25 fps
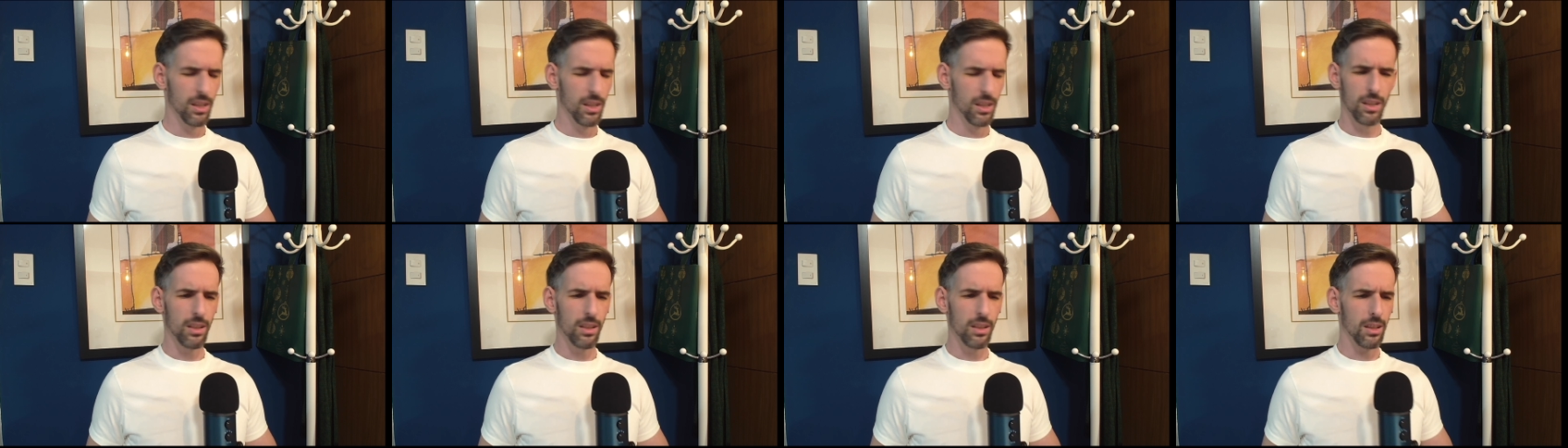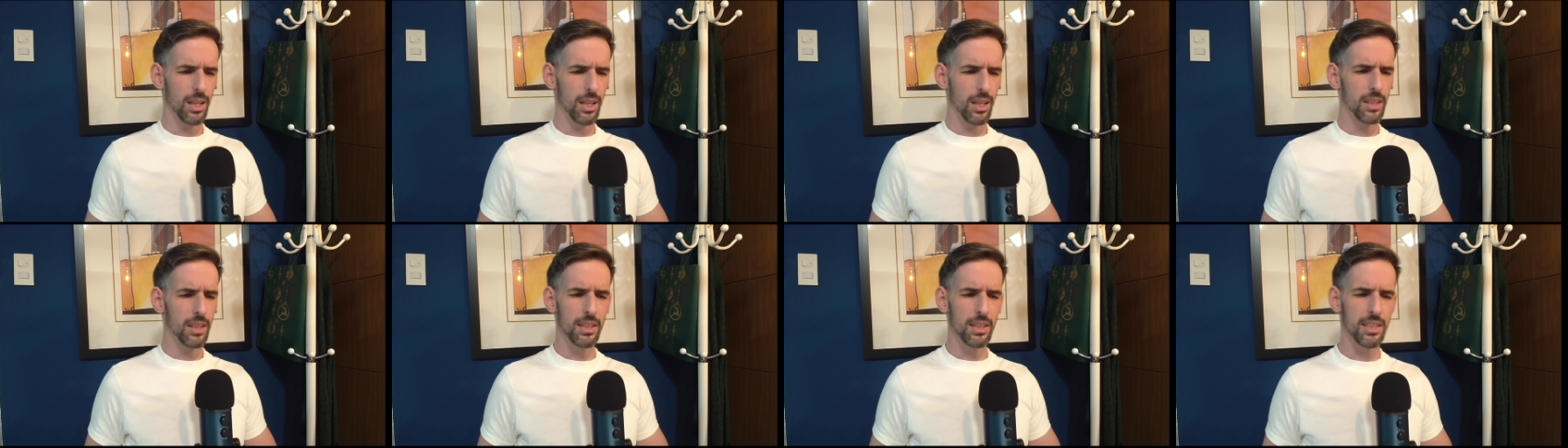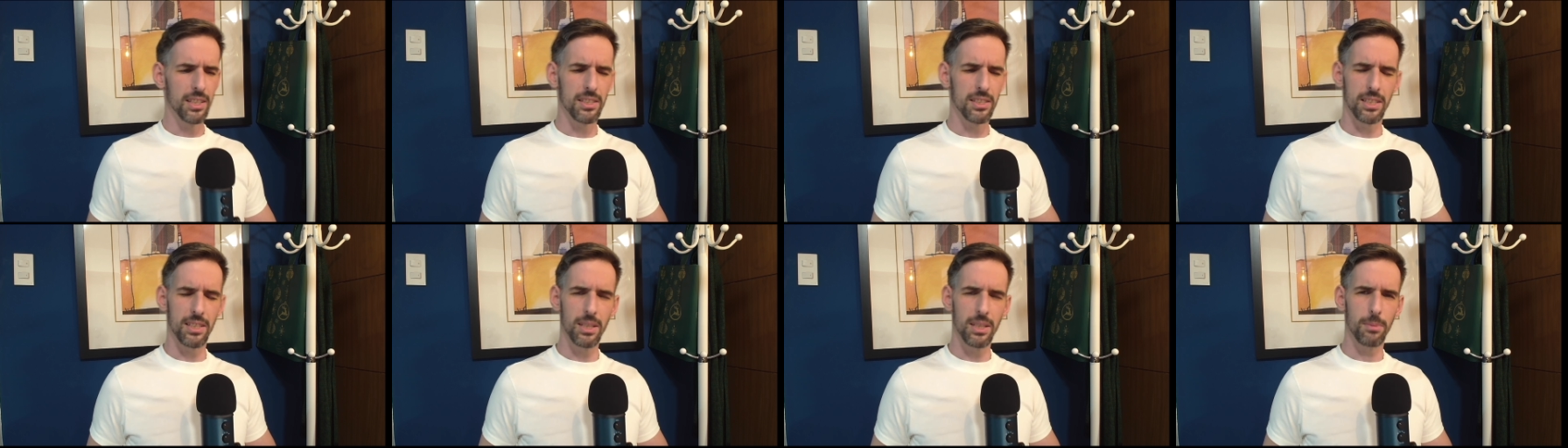Lightly
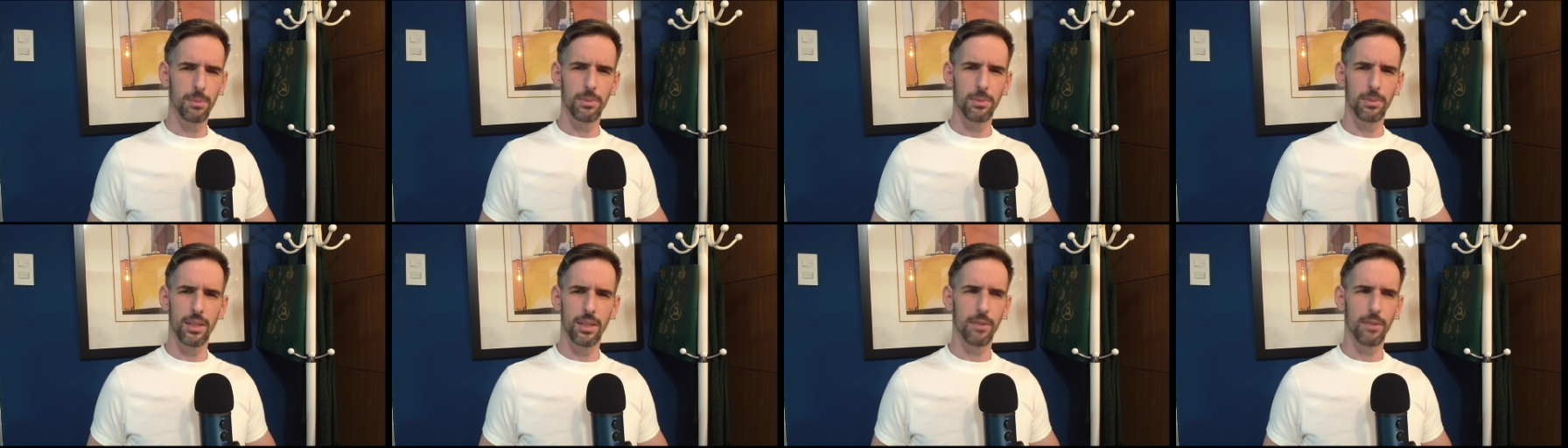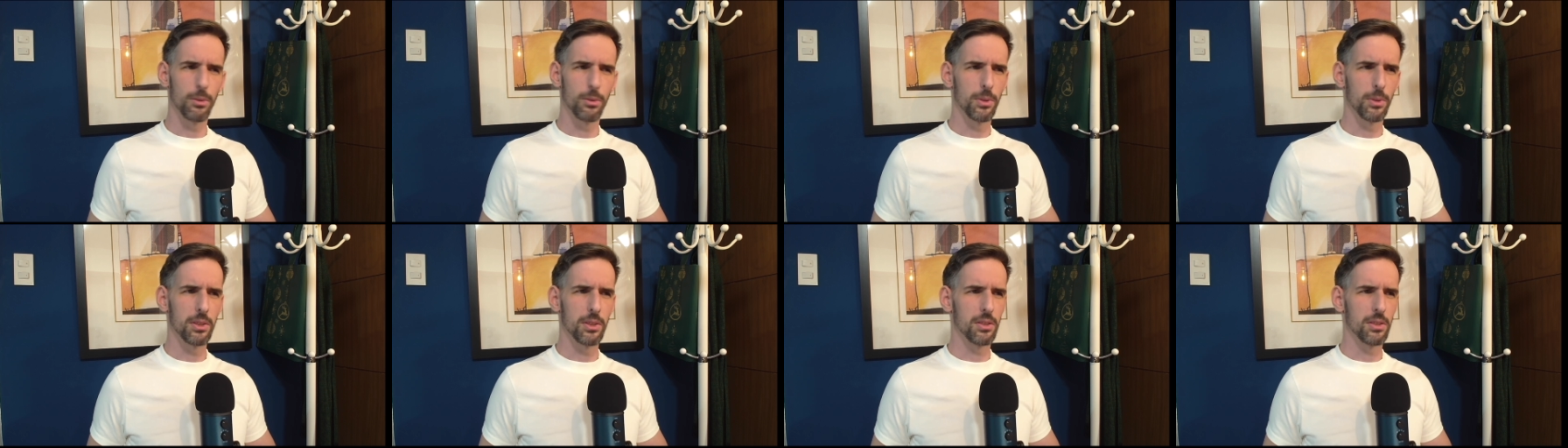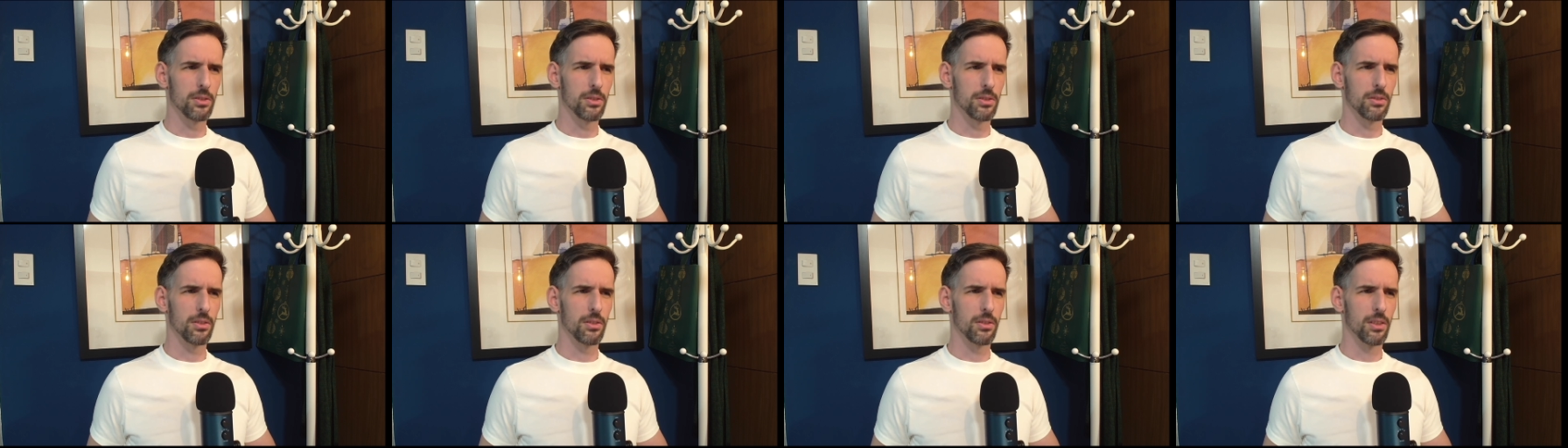esteemed?
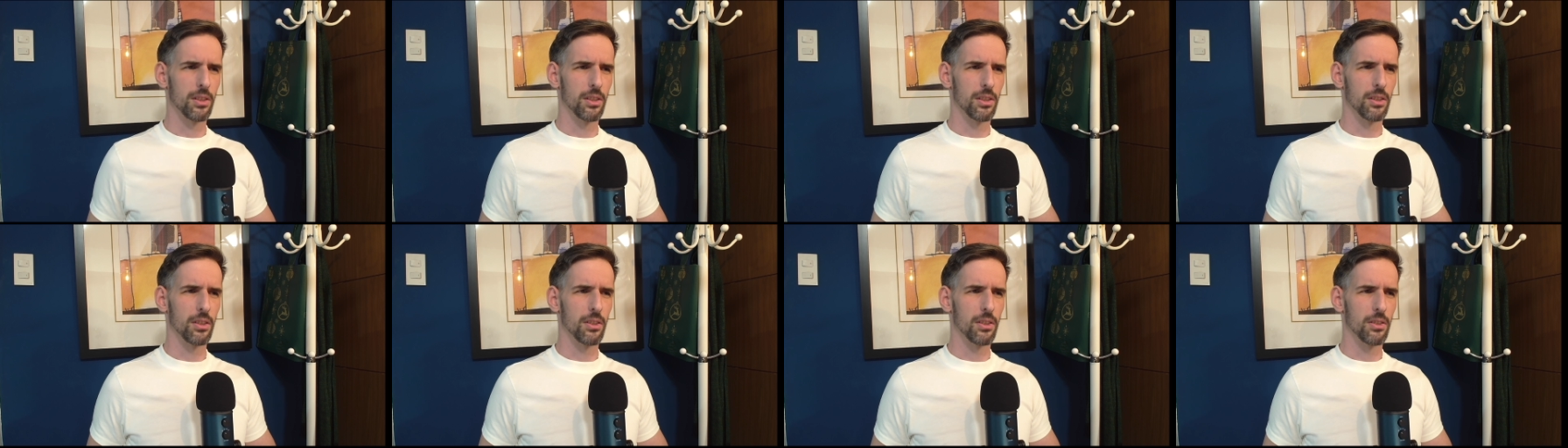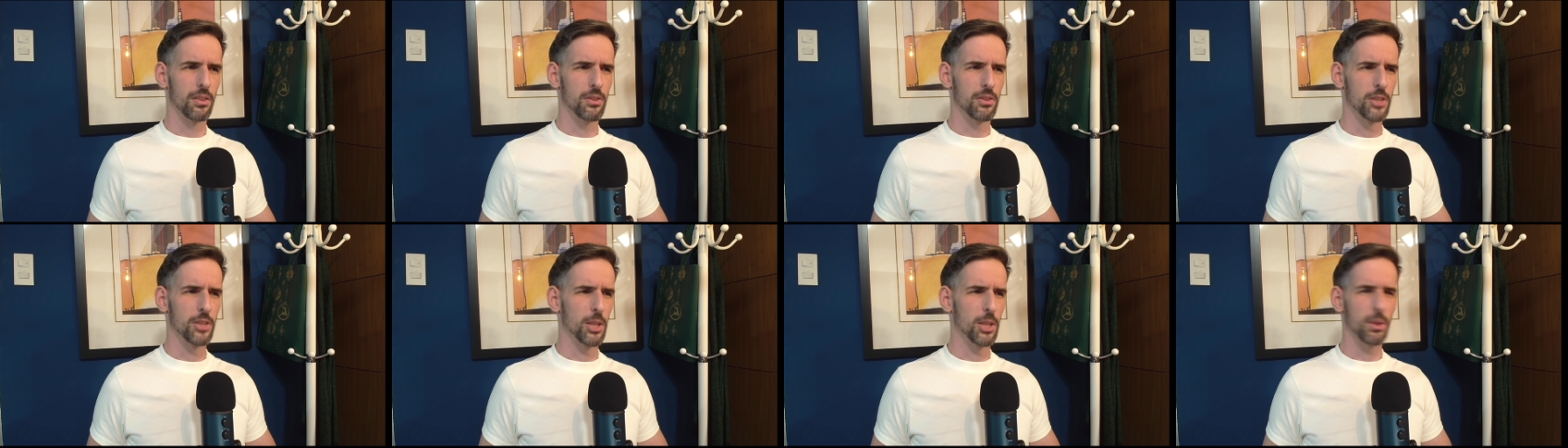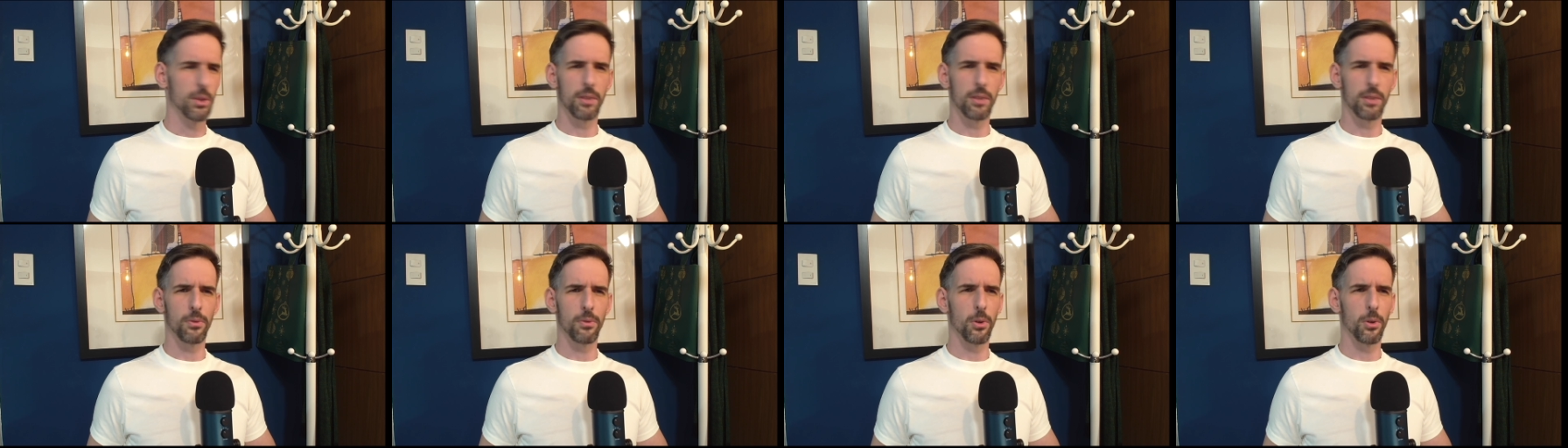Everyone's
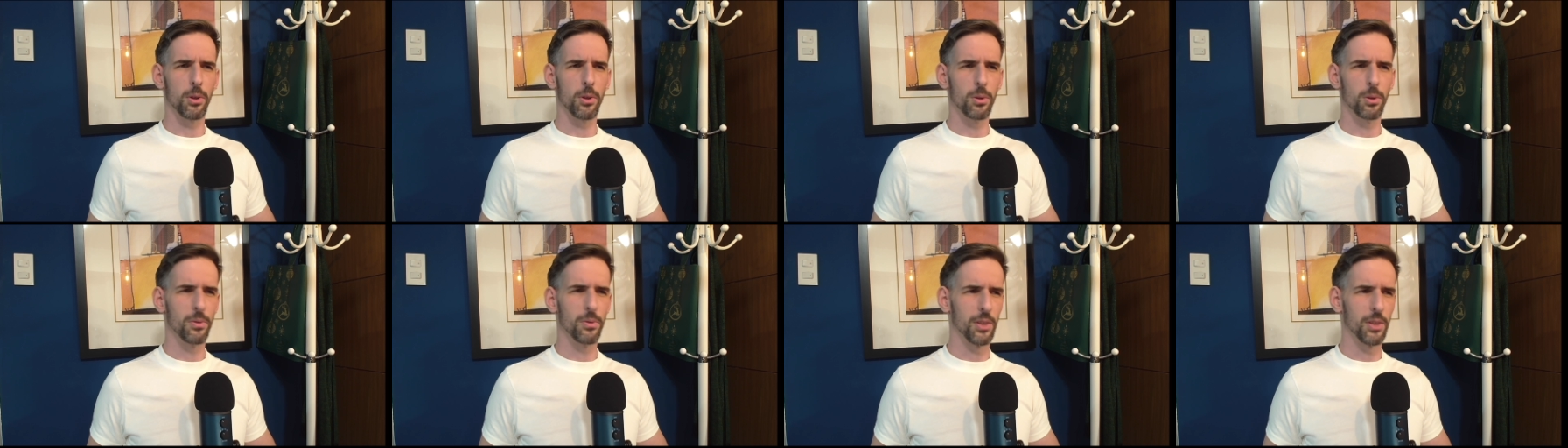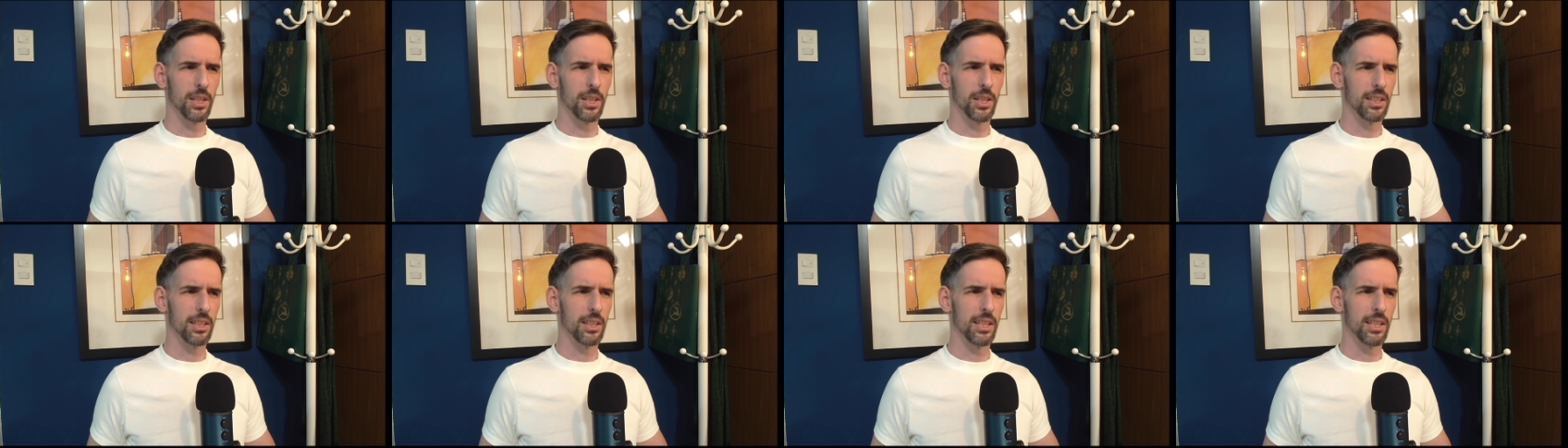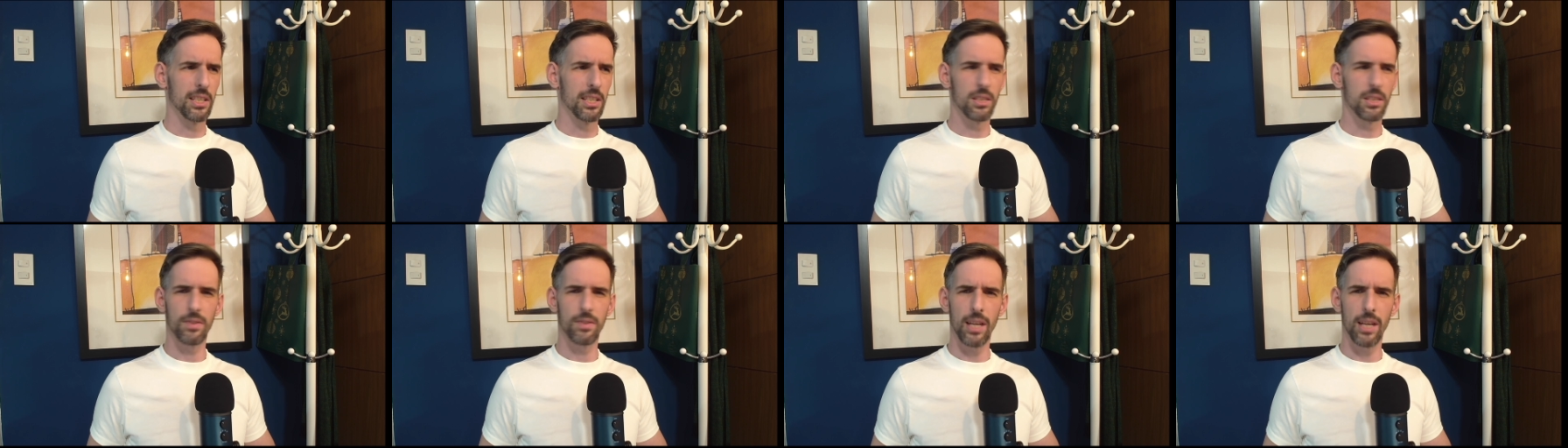cheering for you for killing
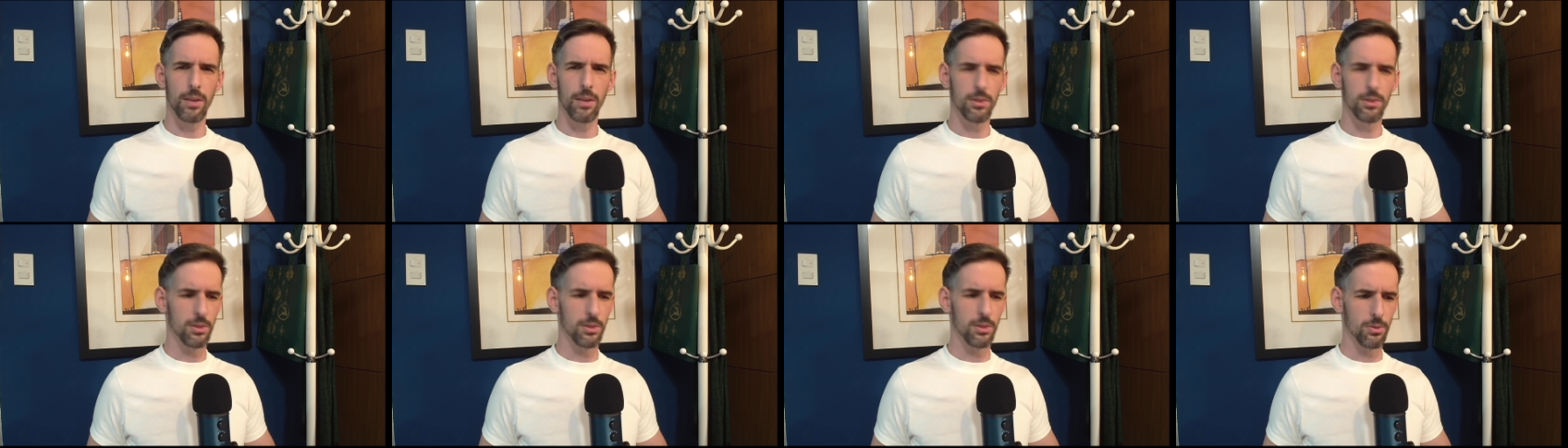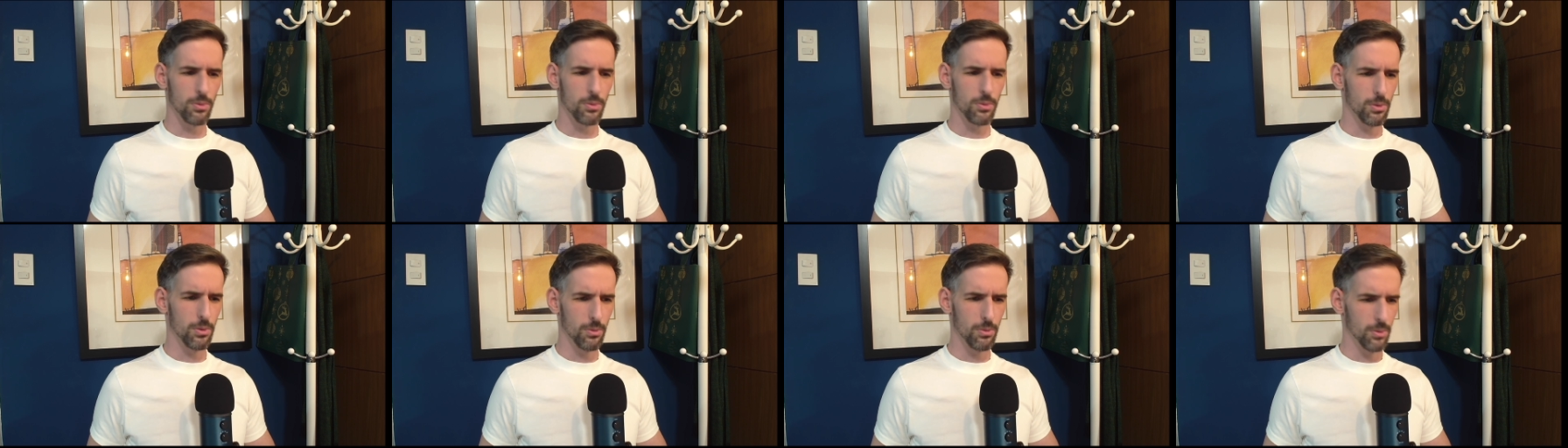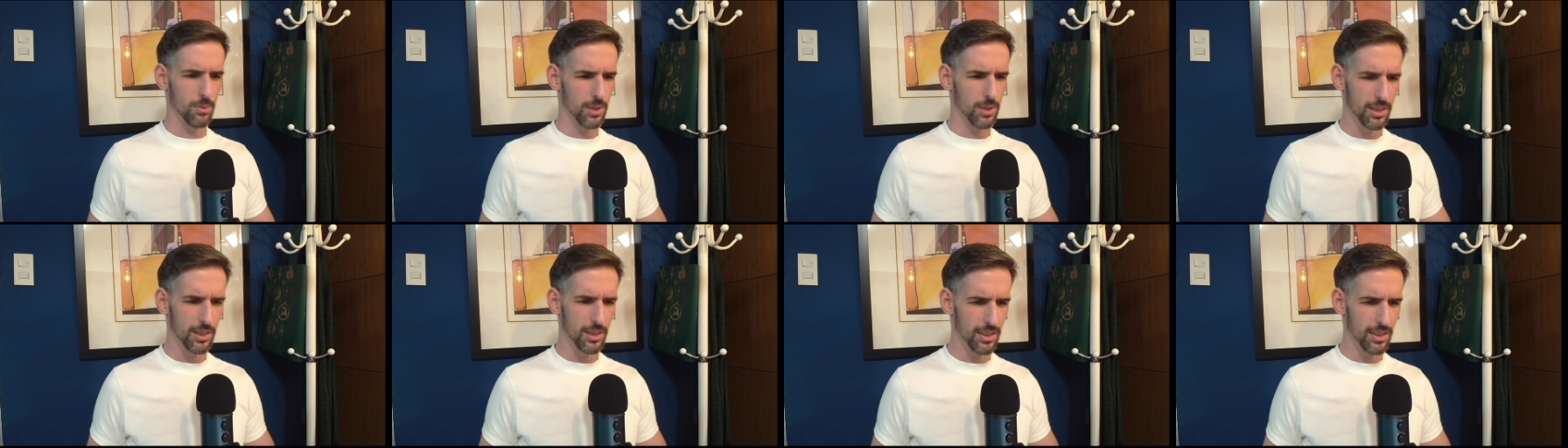tens of thousands. What?